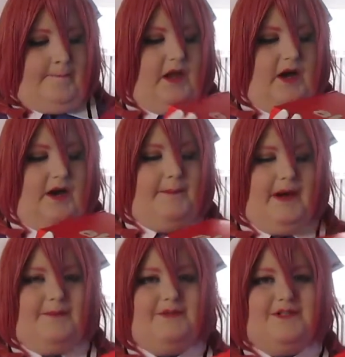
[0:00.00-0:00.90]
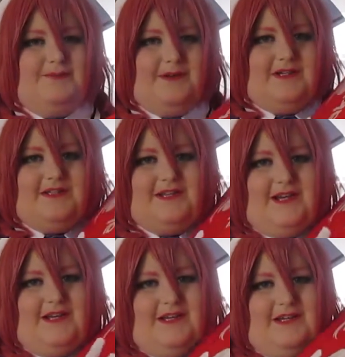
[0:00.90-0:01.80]
Um, I'm super
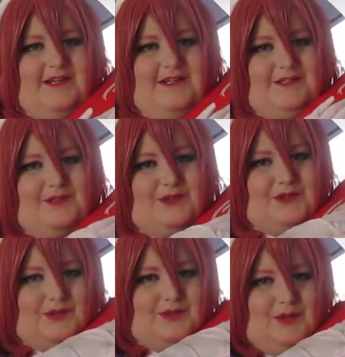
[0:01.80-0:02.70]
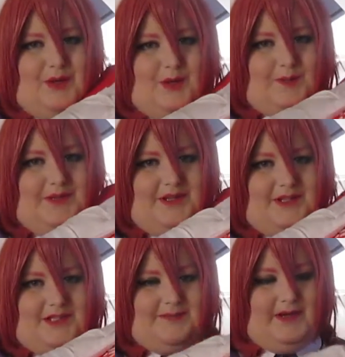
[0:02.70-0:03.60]
excited to open
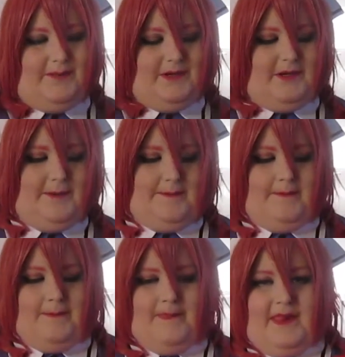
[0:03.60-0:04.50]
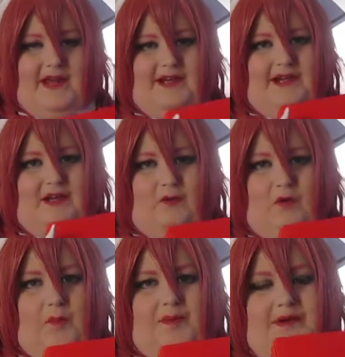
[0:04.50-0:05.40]
this baby up. I didn't
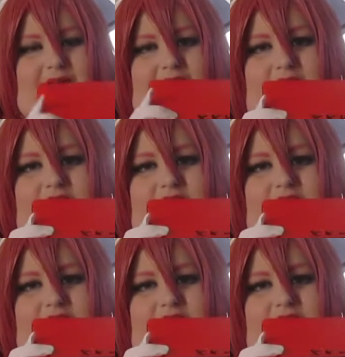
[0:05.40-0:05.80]
open it, I